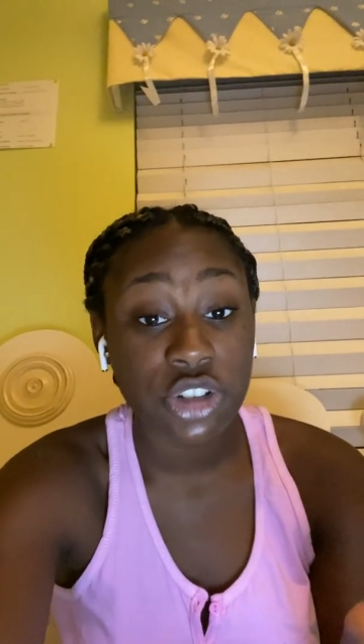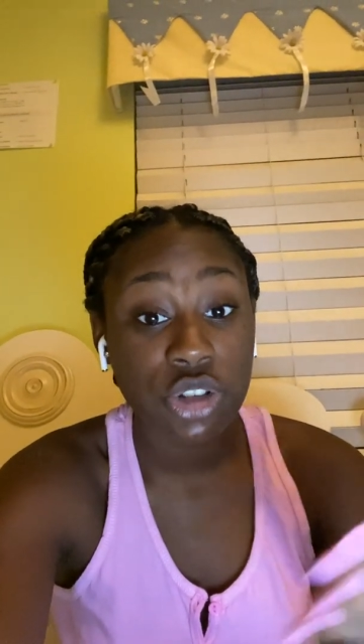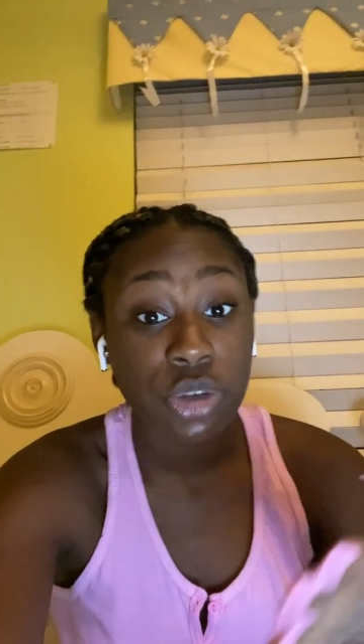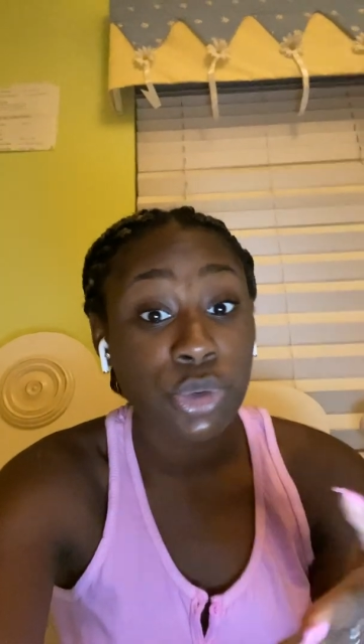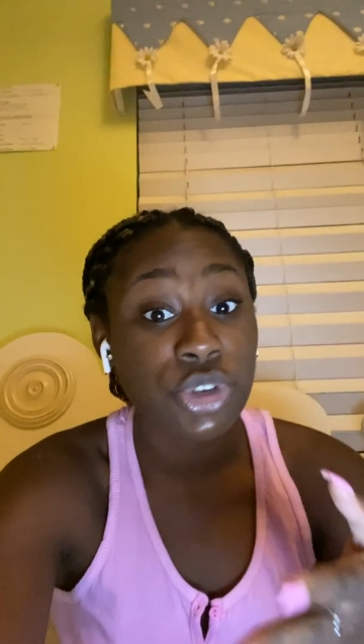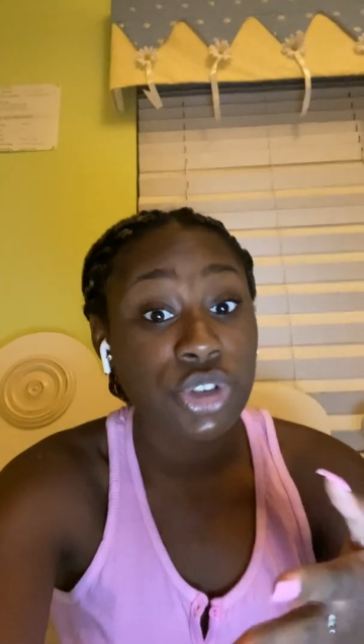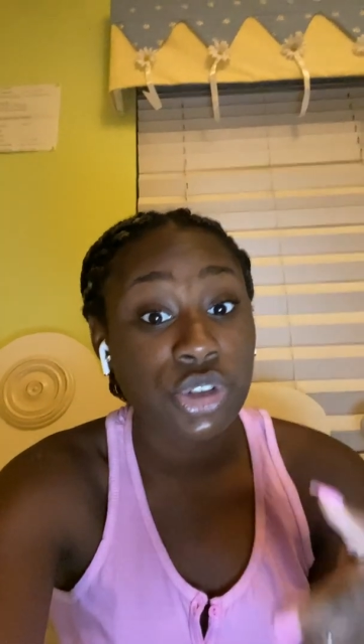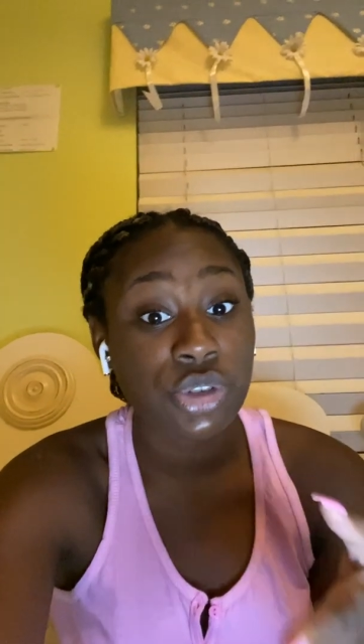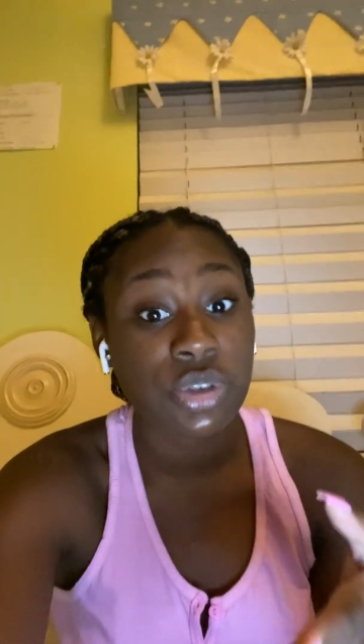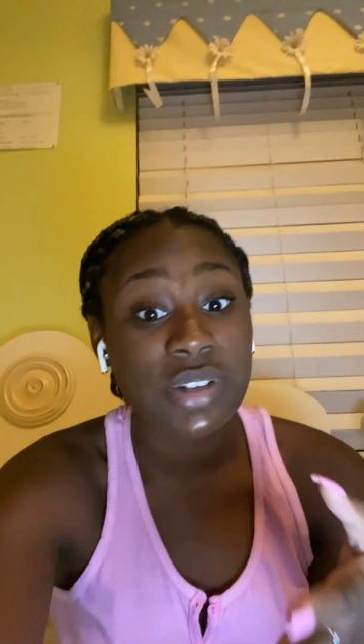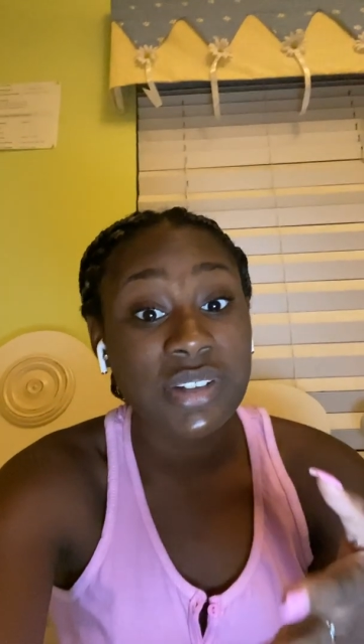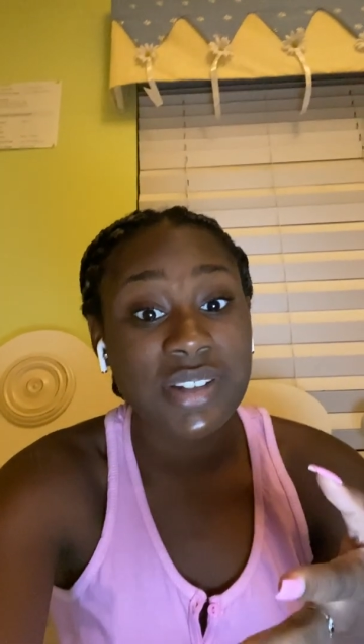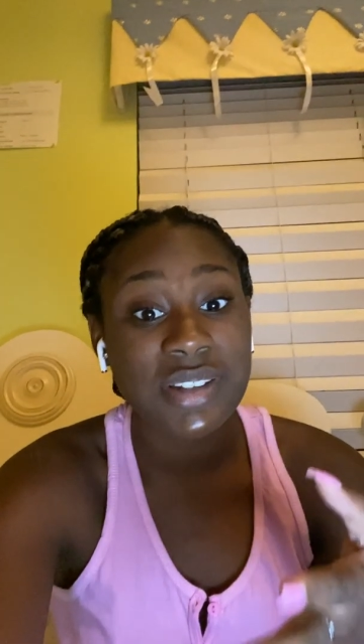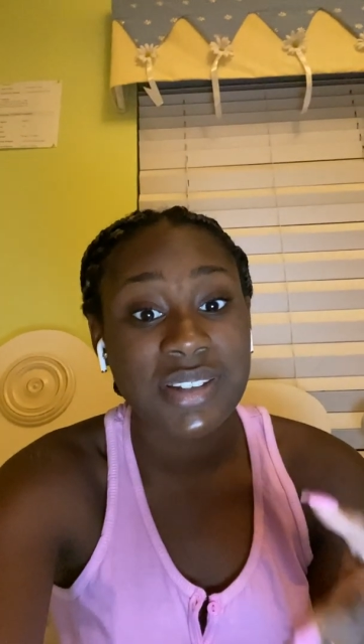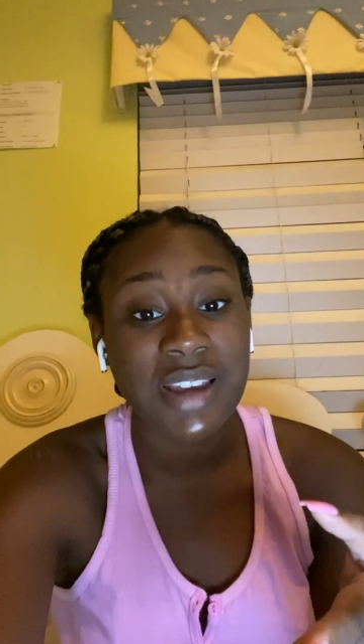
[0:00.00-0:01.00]
So the
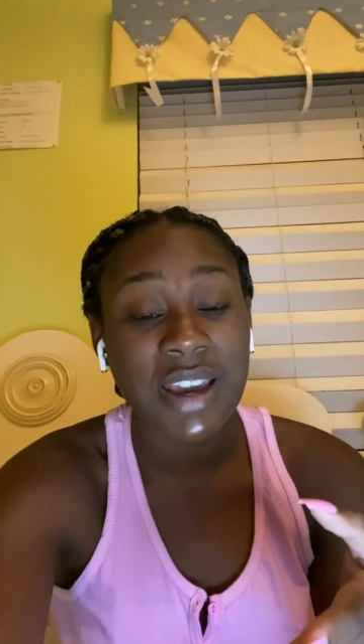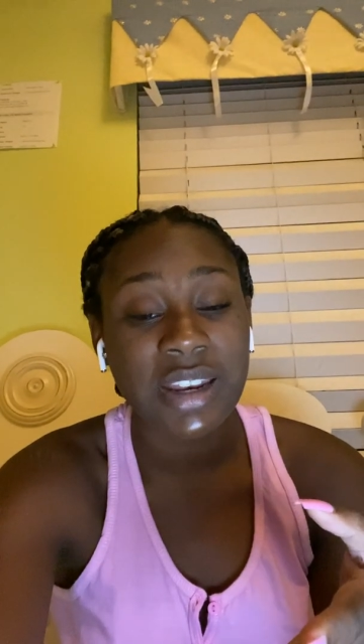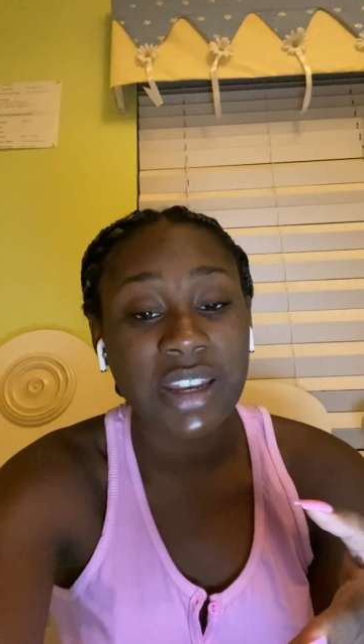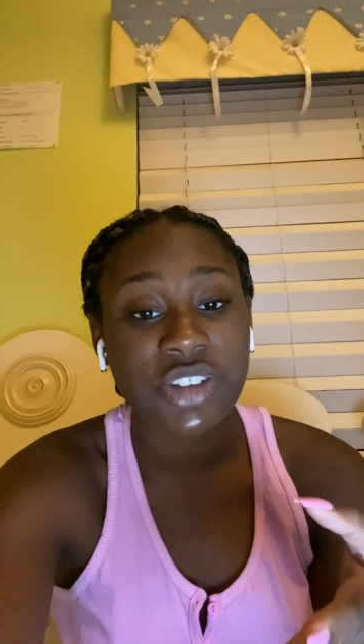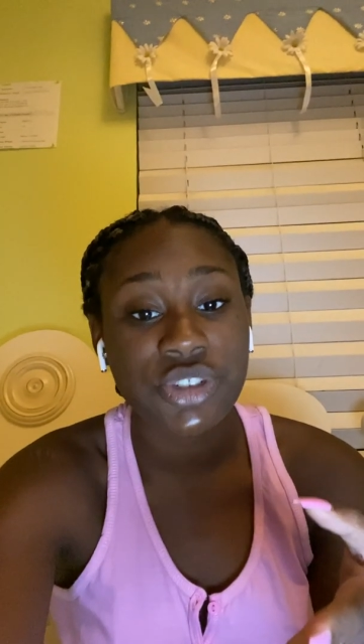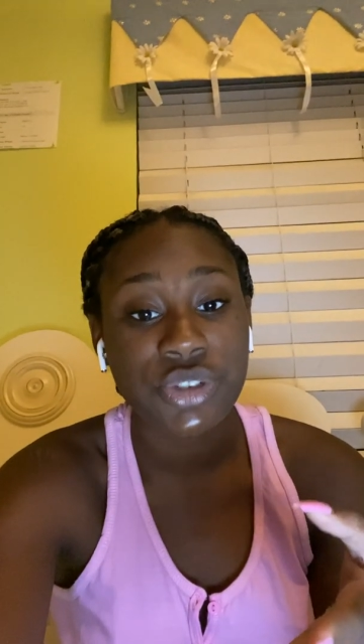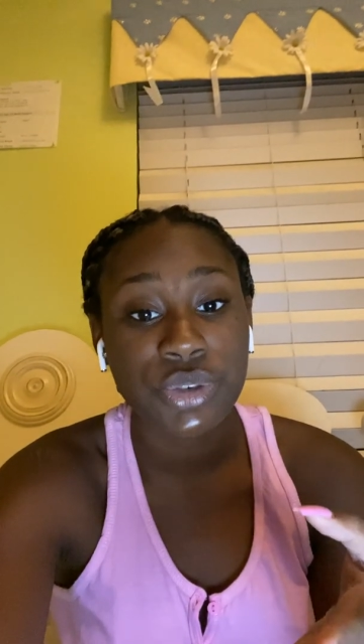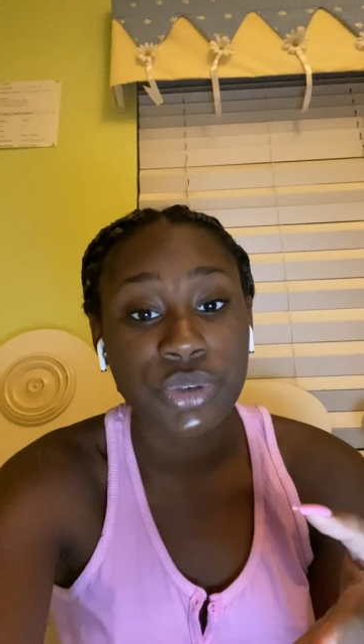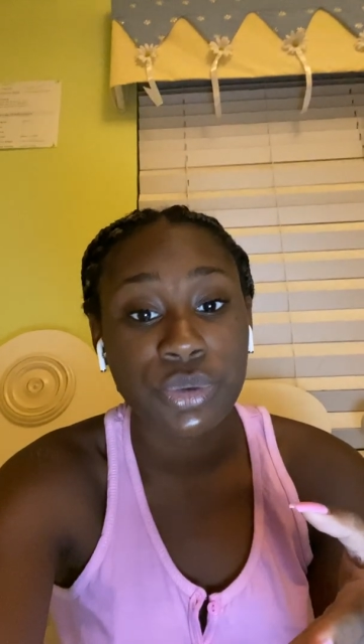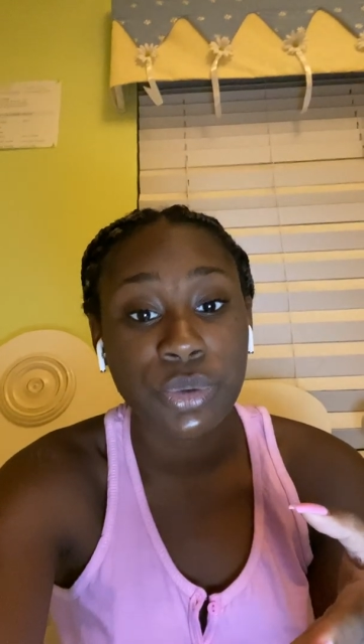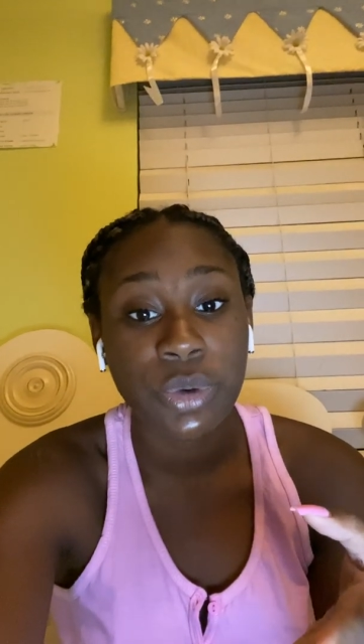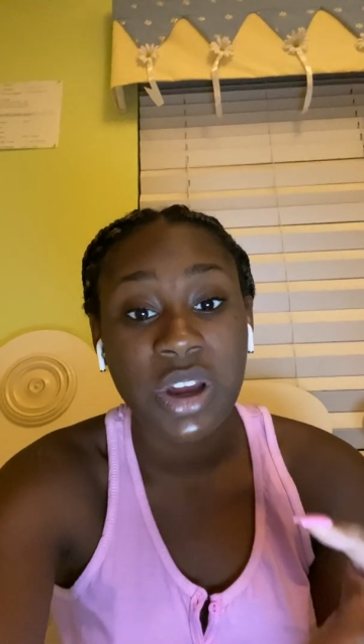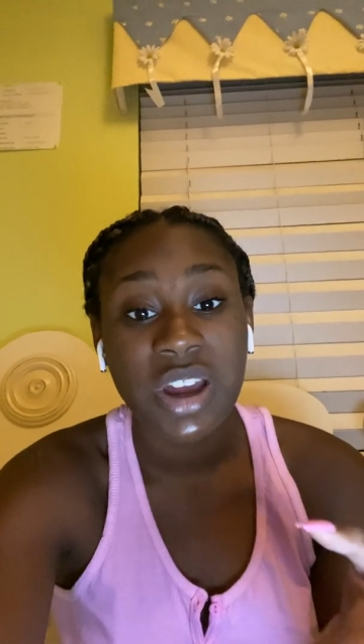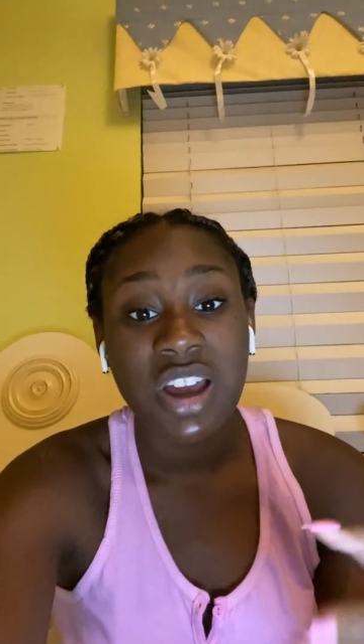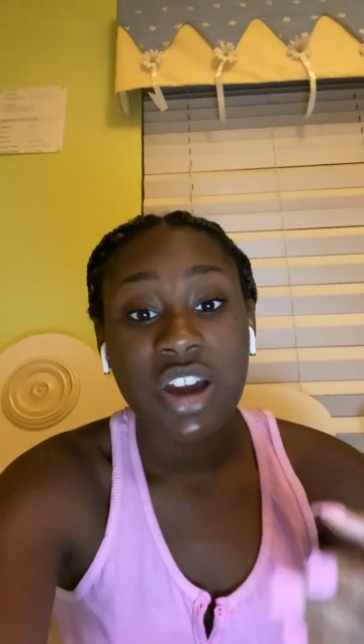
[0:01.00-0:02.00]
students decided to